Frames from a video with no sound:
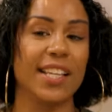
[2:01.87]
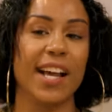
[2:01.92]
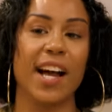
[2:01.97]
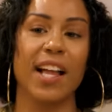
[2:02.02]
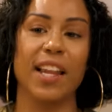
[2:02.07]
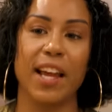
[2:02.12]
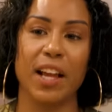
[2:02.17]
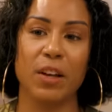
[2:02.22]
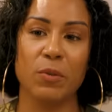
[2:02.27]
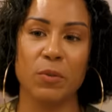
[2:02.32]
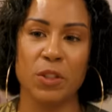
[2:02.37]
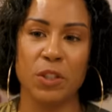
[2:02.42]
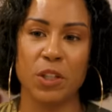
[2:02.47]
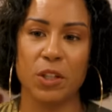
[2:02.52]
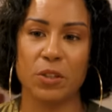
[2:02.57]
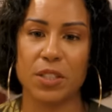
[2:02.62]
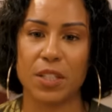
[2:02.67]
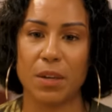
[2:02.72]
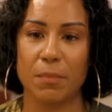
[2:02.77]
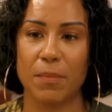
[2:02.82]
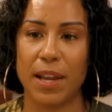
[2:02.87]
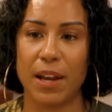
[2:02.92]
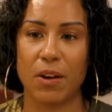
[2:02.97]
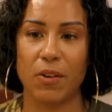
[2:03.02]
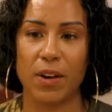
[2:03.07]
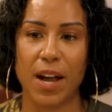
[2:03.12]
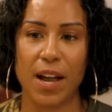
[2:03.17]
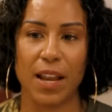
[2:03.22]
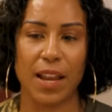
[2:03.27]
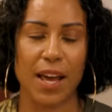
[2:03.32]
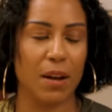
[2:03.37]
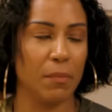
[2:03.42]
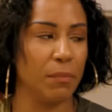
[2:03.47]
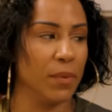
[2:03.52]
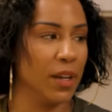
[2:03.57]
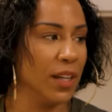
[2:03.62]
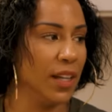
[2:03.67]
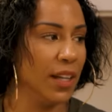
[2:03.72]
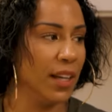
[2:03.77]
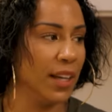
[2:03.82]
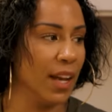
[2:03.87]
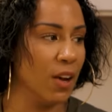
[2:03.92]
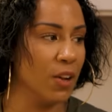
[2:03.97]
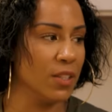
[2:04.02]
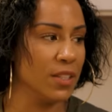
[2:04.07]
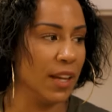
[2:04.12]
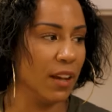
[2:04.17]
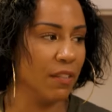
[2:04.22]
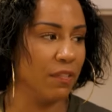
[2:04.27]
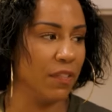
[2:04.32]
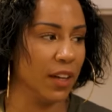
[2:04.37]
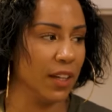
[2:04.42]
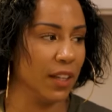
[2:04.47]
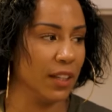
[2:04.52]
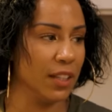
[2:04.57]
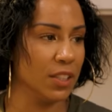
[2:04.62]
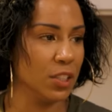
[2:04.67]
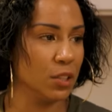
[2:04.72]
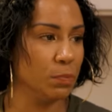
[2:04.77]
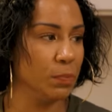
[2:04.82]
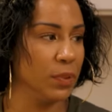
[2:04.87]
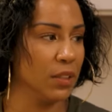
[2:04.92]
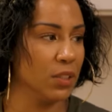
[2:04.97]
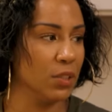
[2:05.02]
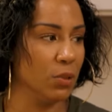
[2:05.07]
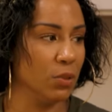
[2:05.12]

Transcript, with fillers: sounds like, you know, somebody don't got a lot of money and it was like, it, let's just put